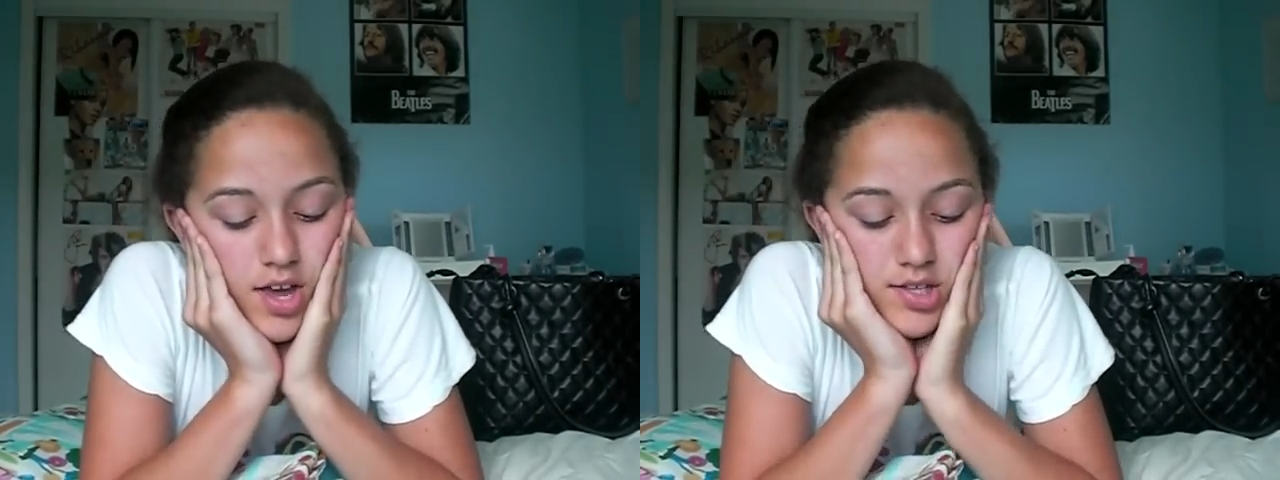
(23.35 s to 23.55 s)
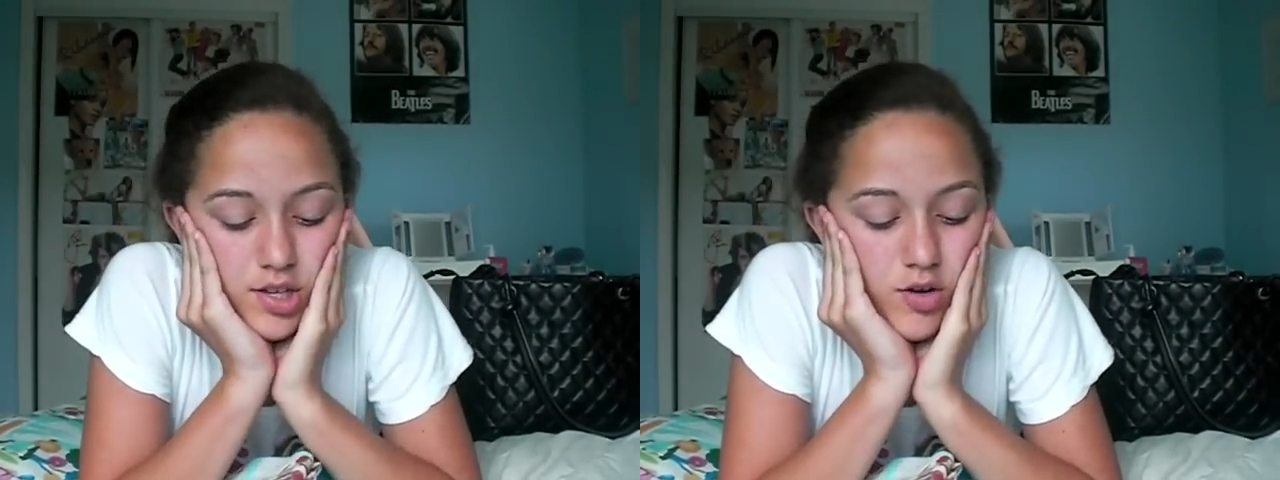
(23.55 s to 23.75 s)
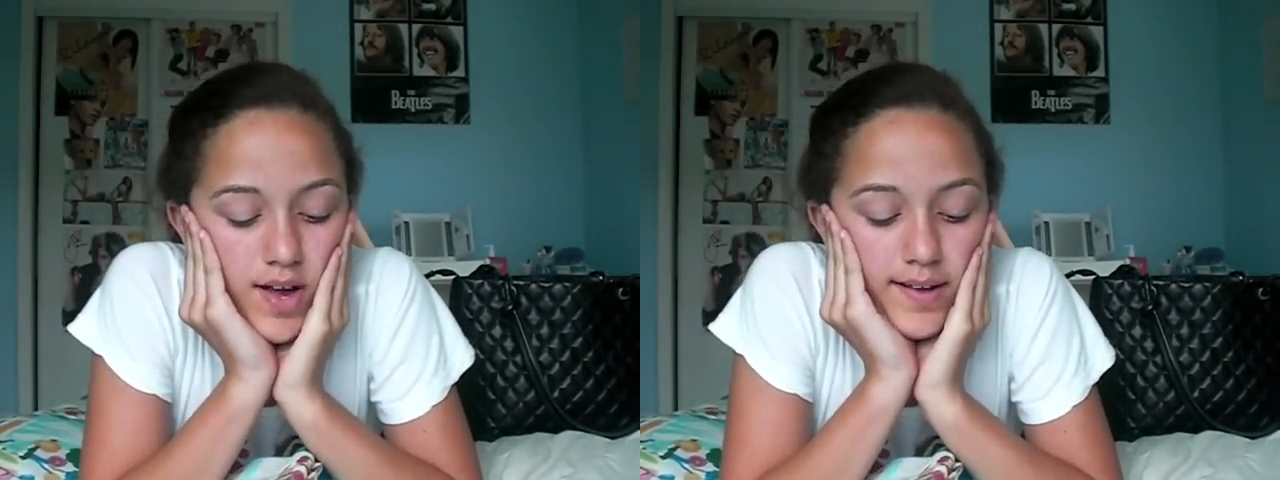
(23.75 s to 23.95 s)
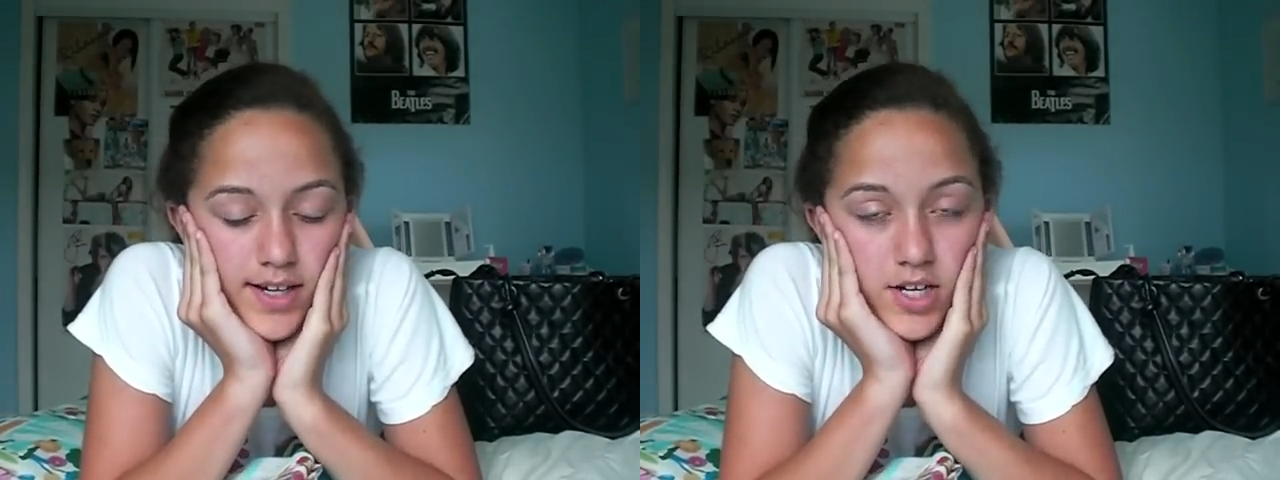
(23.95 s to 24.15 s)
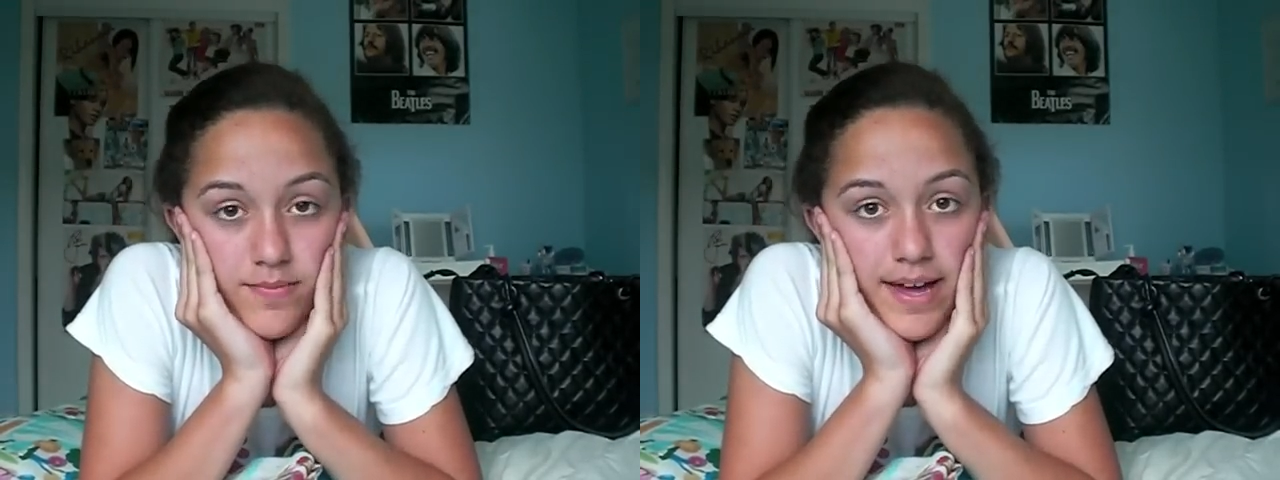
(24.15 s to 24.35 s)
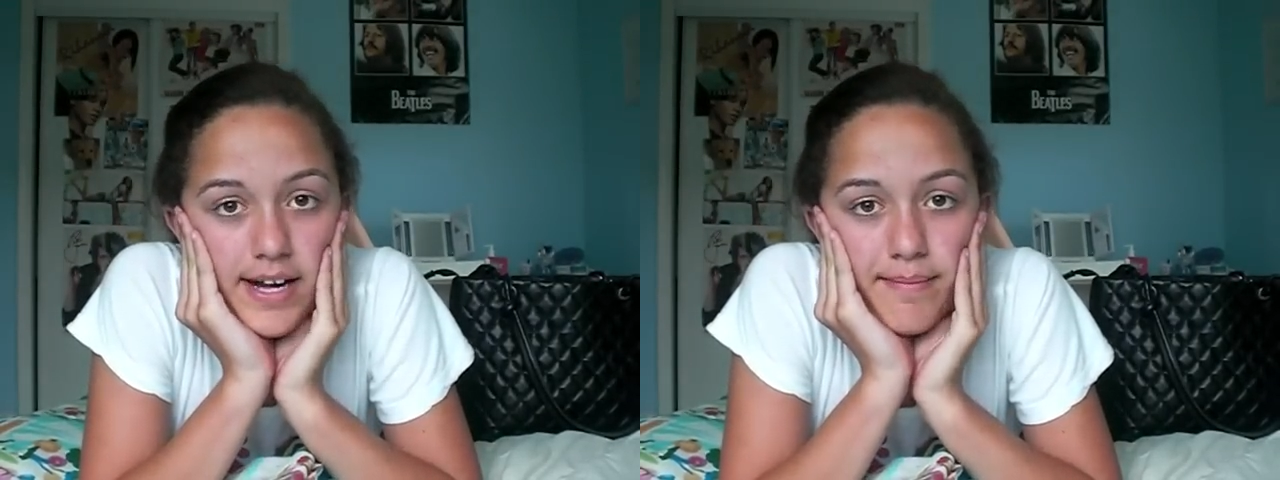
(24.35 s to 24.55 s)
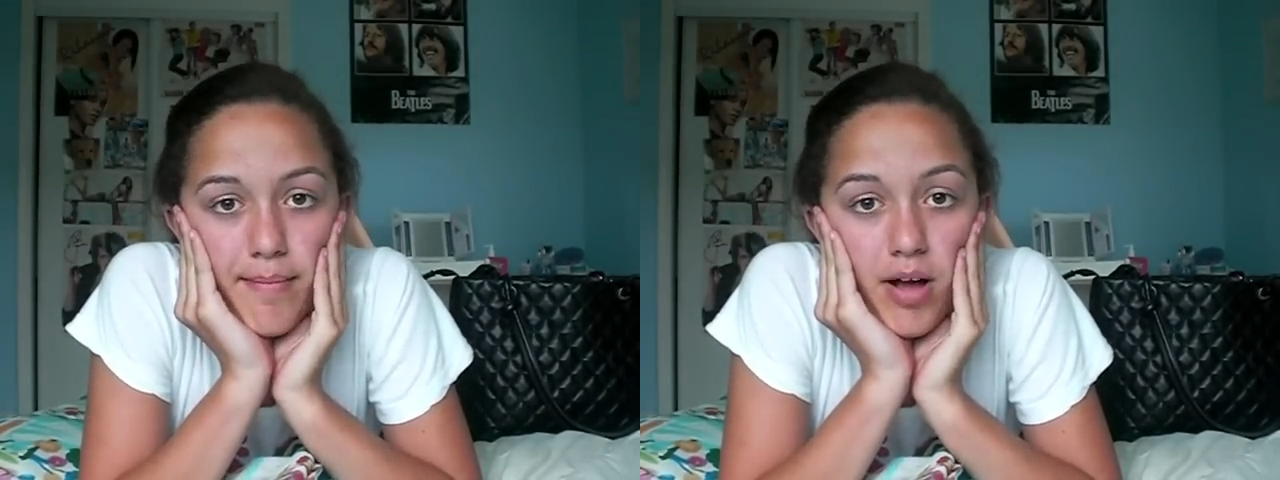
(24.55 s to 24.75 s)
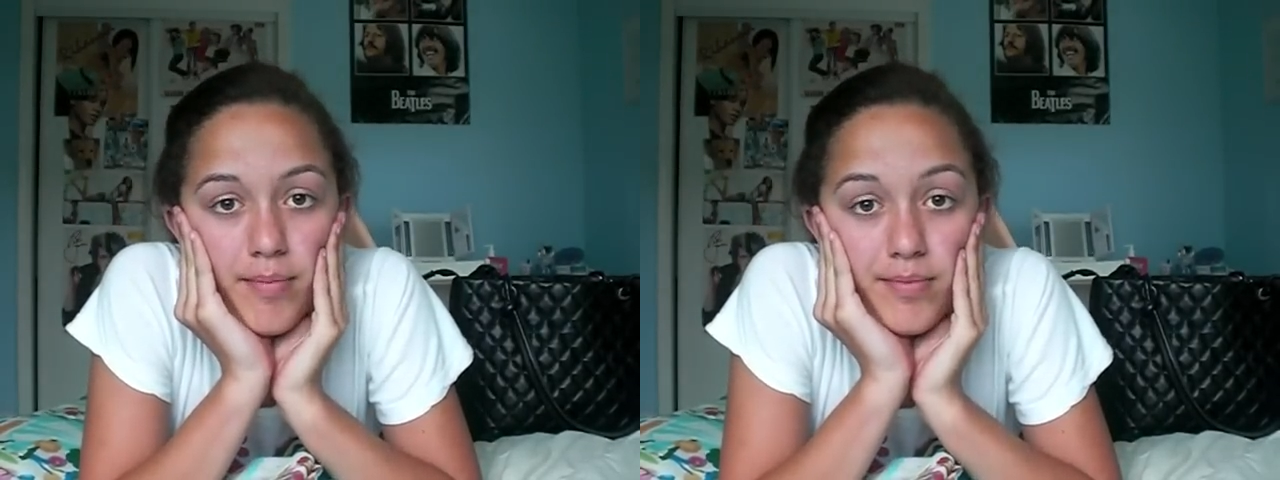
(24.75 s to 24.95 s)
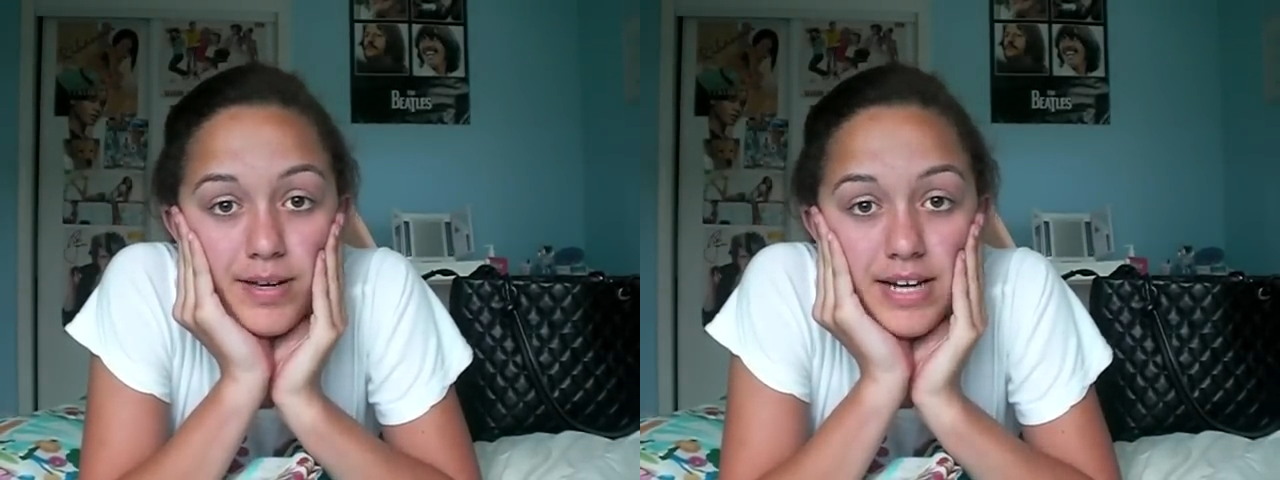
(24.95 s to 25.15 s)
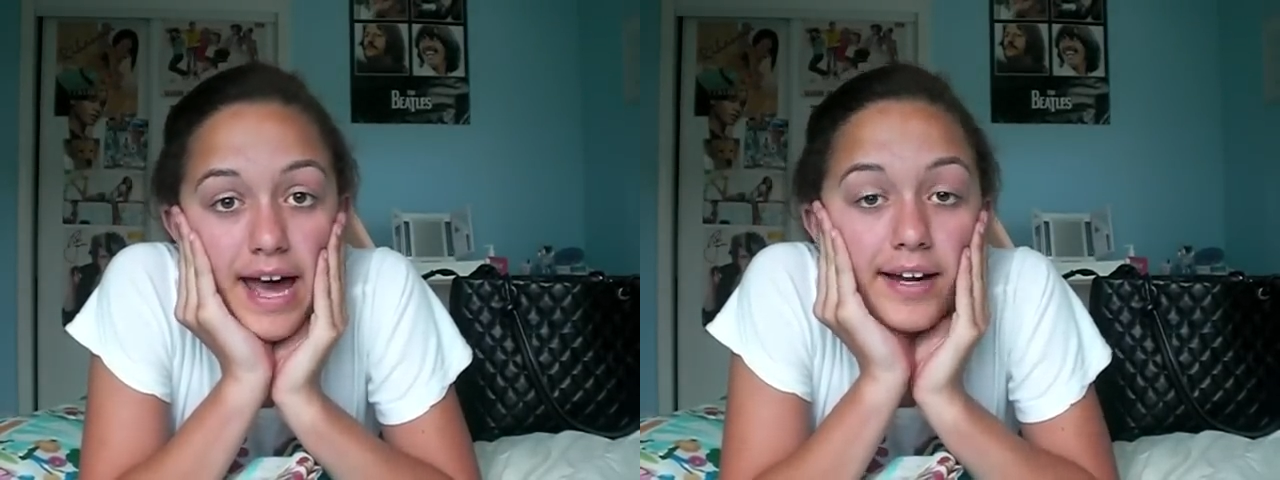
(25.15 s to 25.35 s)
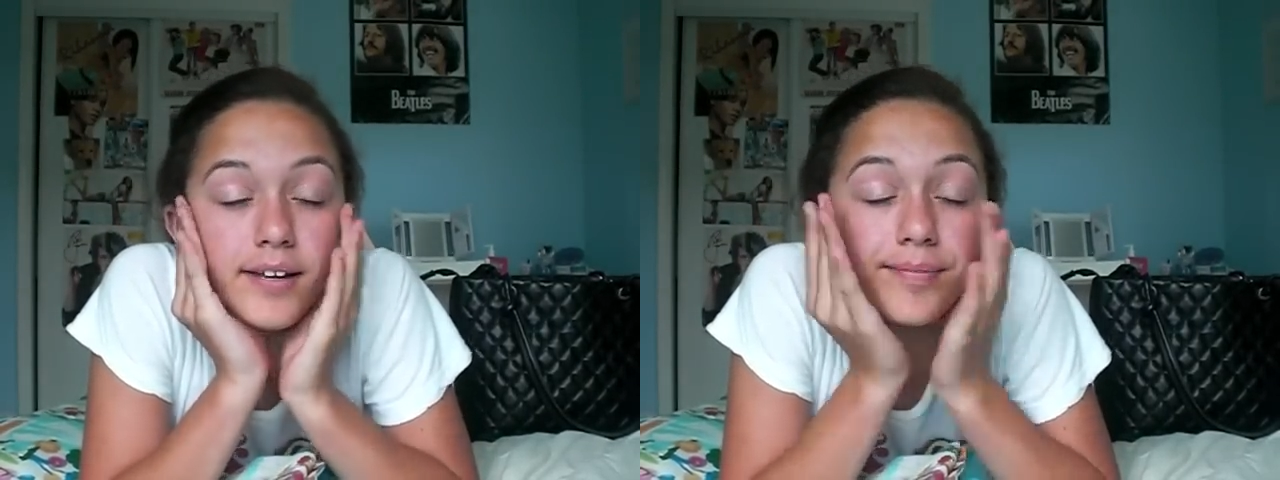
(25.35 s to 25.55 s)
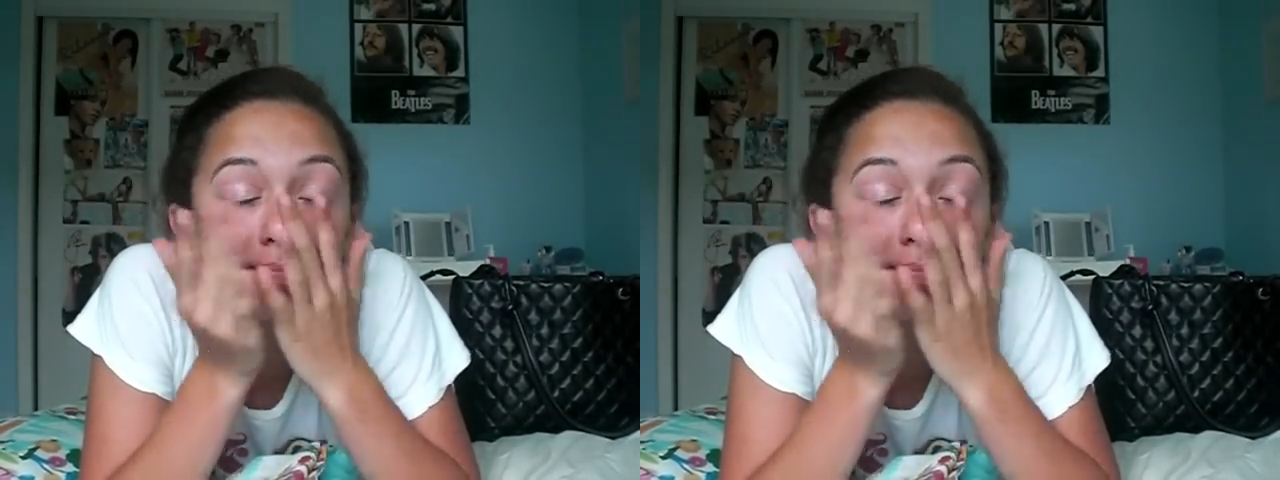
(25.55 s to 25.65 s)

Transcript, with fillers: So I'm going to do mine on my mom and my dad